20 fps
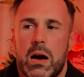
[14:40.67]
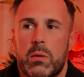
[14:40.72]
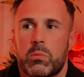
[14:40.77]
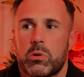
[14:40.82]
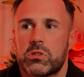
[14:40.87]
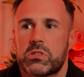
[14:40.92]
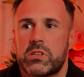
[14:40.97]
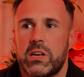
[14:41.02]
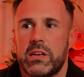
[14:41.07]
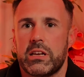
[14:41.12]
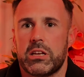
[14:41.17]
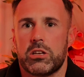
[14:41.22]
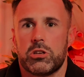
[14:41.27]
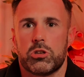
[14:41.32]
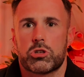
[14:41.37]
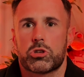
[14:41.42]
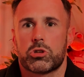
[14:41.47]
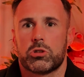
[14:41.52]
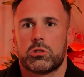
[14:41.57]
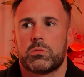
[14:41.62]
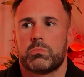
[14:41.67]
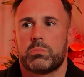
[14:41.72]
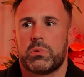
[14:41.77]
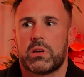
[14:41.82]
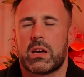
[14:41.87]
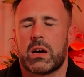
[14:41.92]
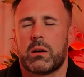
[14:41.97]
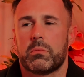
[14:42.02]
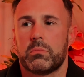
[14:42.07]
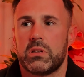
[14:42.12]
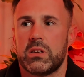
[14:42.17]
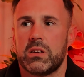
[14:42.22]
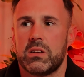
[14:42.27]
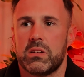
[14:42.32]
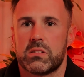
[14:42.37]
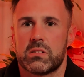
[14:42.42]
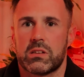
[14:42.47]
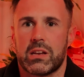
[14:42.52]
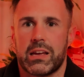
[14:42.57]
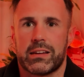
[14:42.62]
I'm not saying that you should become
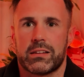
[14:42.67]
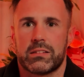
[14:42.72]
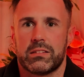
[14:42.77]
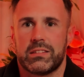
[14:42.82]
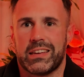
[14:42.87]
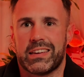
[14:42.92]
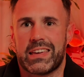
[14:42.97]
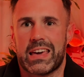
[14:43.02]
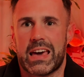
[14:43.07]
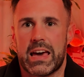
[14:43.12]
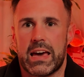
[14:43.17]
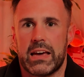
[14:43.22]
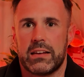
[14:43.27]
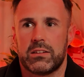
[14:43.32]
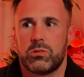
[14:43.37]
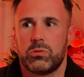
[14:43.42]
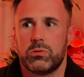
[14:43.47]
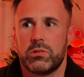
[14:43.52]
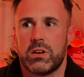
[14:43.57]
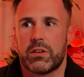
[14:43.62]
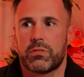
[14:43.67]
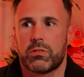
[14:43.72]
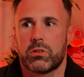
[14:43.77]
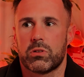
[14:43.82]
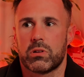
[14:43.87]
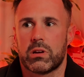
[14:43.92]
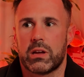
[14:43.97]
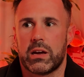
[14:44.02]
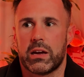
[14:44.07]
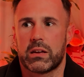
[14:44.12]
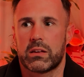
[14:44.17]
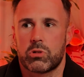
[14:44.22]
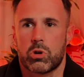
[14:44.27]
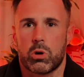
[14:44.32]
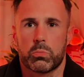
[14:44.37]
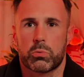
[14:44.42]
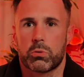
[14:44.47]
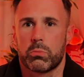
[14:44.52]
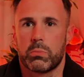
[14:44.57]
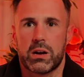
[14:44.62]
this like big head who never like
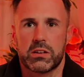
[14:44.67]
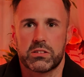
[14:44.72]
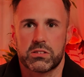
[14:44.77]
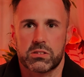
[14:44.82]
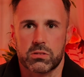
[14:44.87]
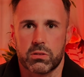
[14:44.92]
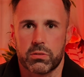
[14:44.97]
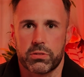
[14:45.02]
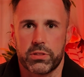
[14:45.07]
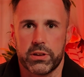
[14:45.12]
compromises on